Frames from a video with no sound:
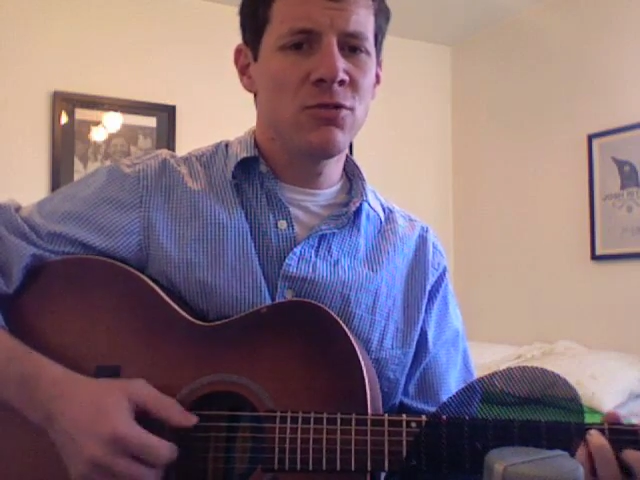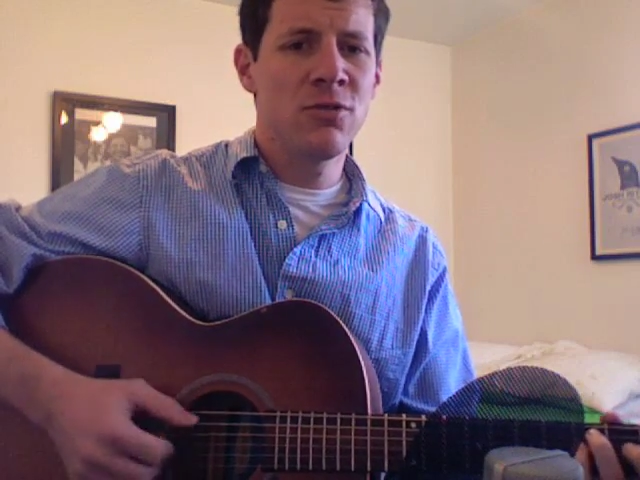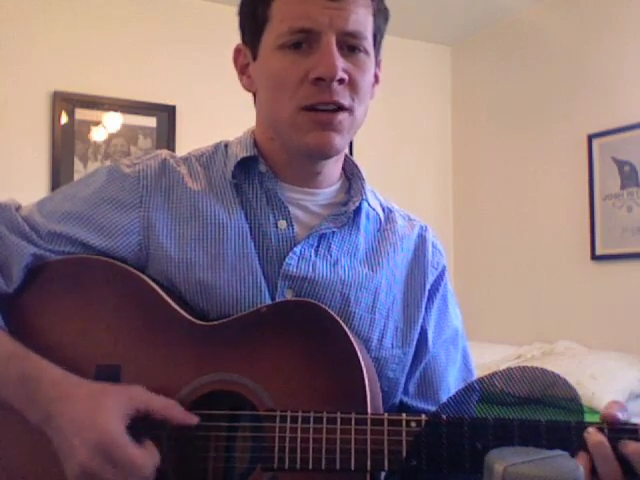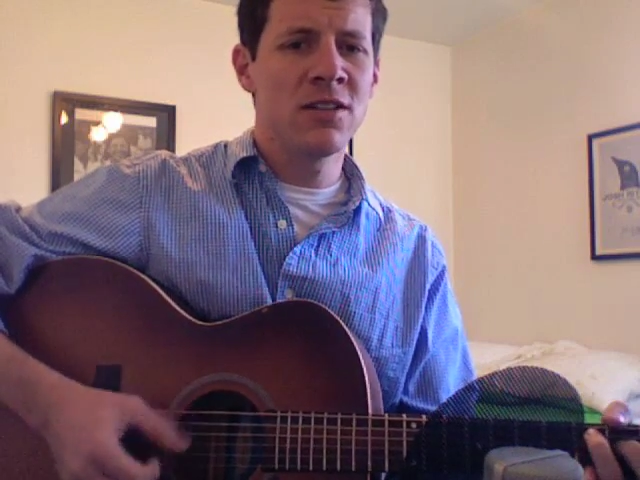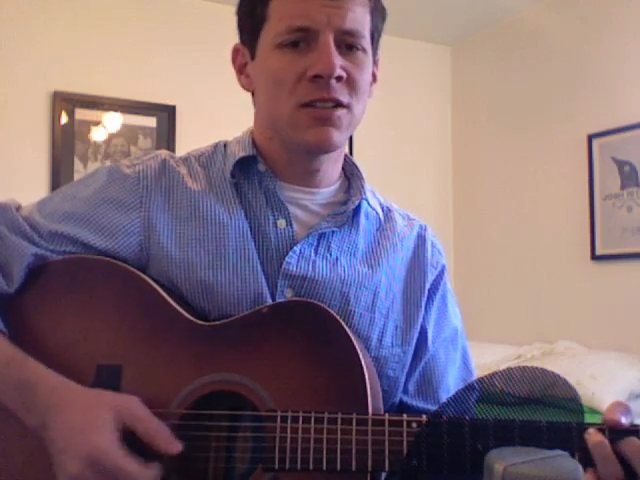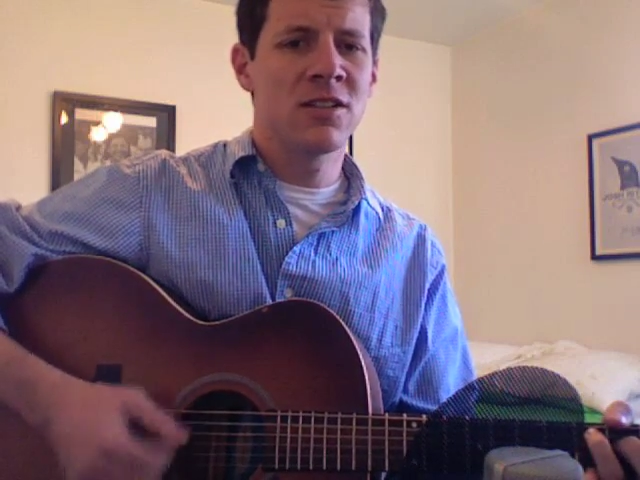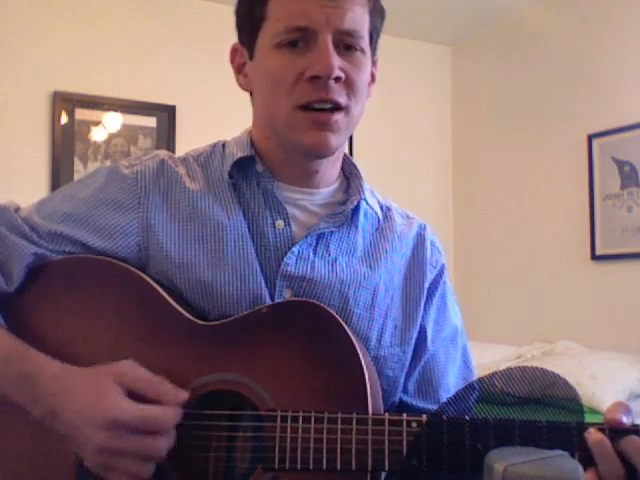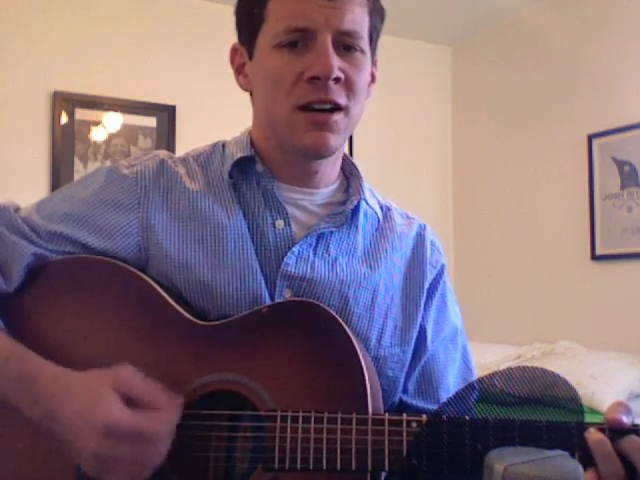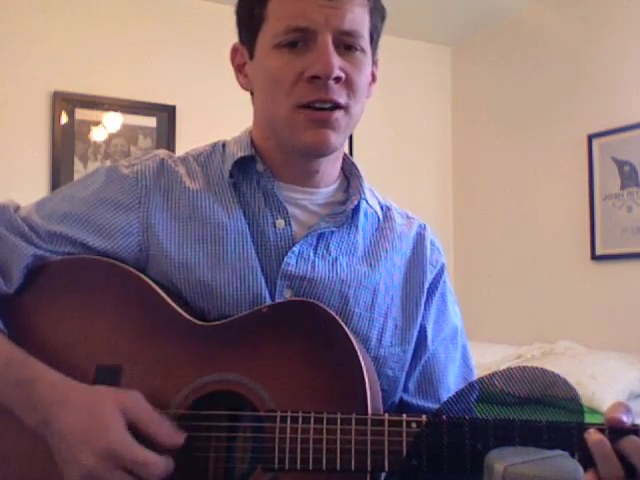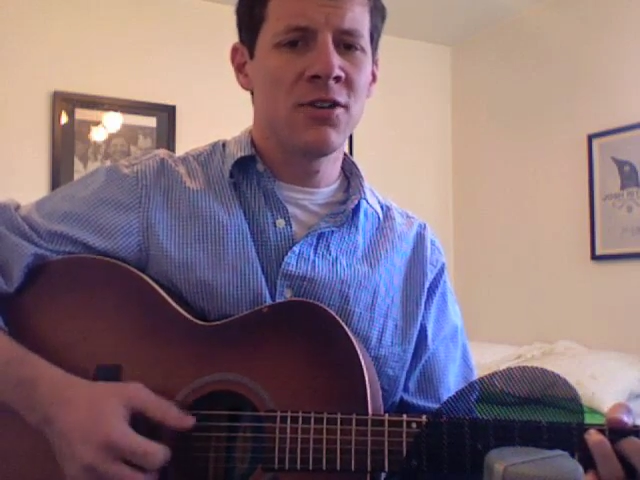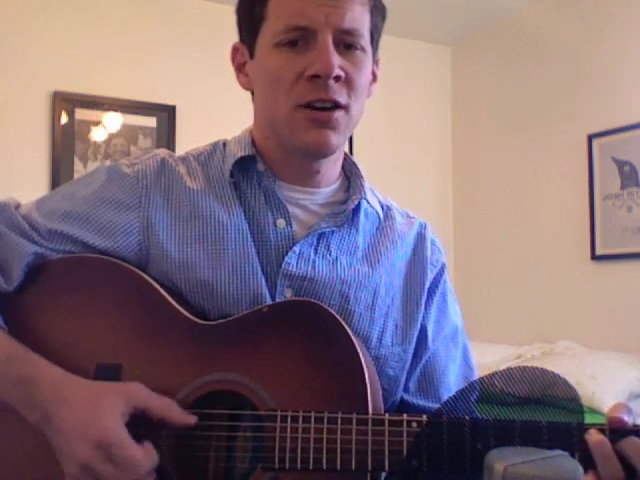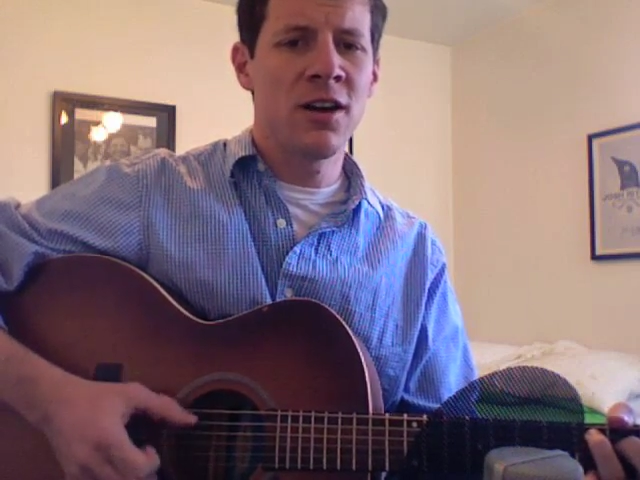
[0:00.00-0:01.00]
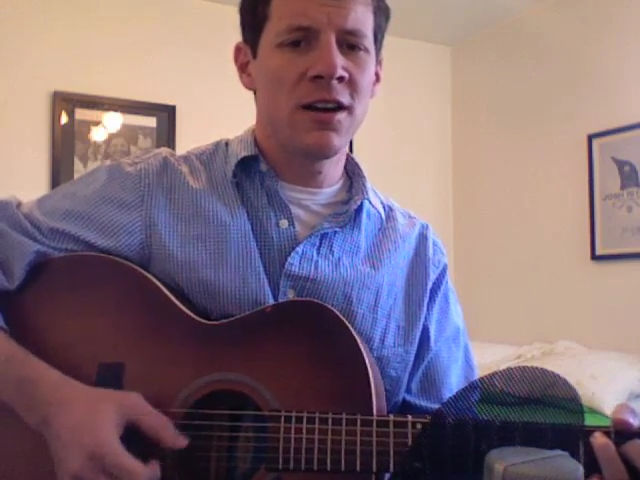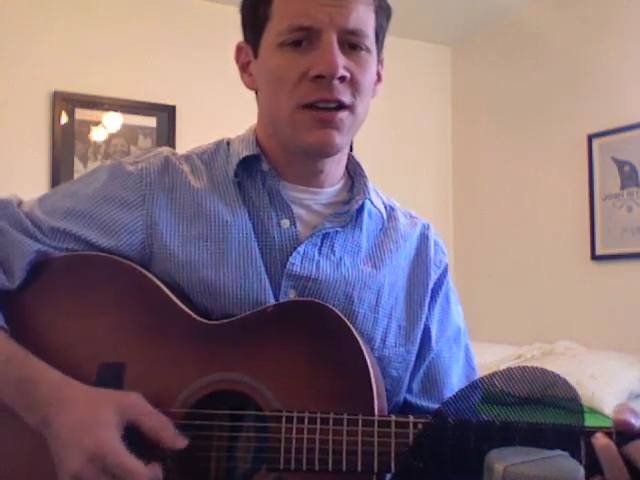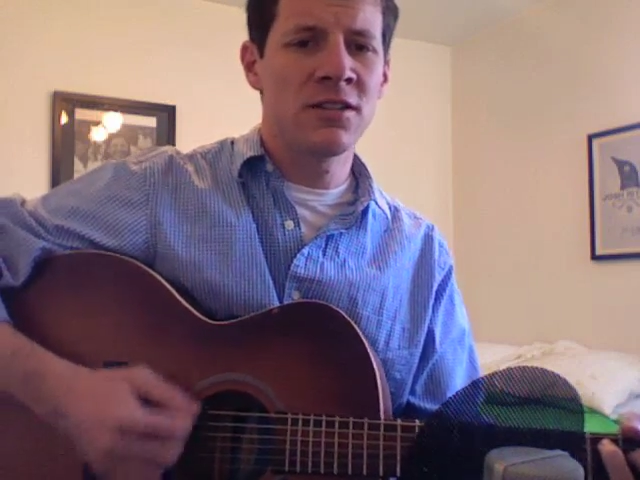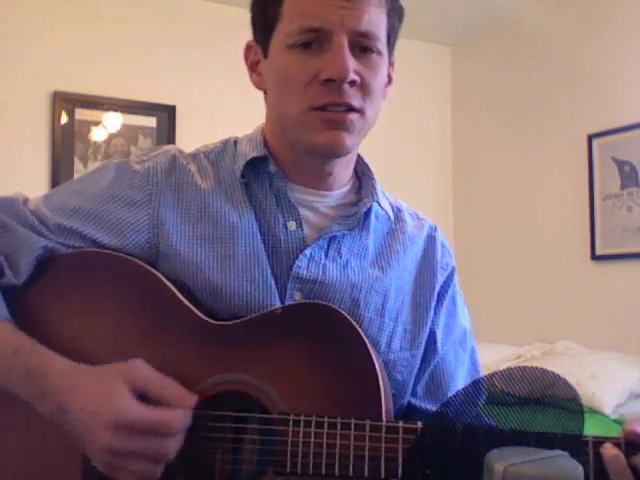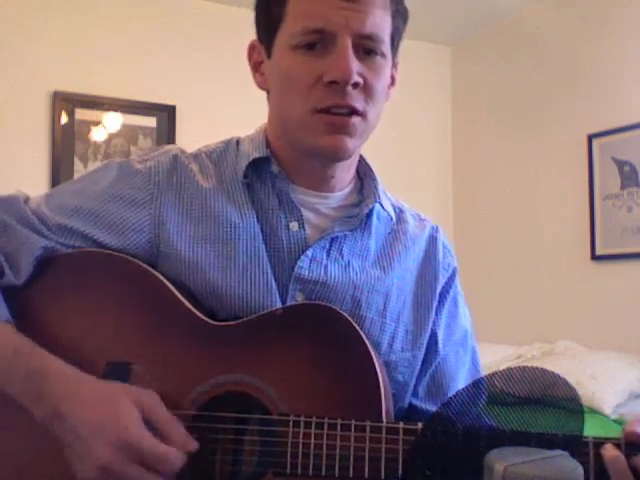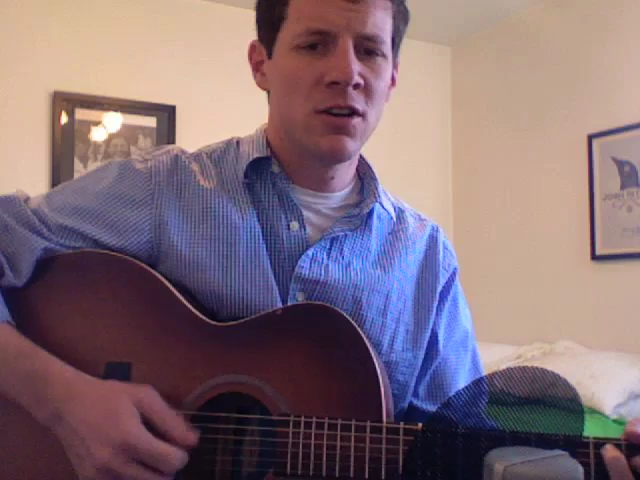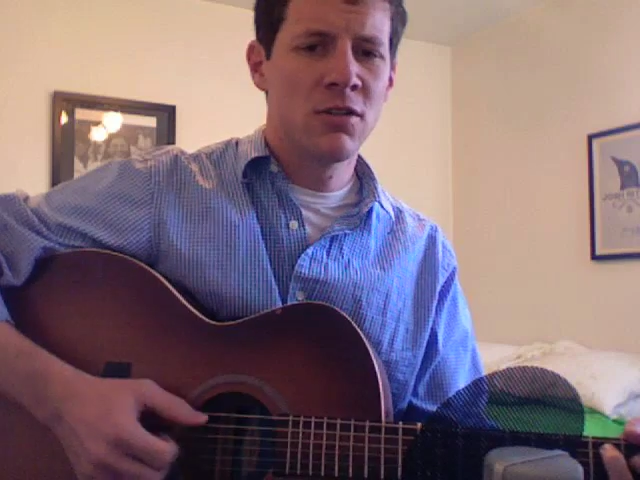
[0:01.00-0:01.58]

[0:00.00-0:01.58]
waist-high grass,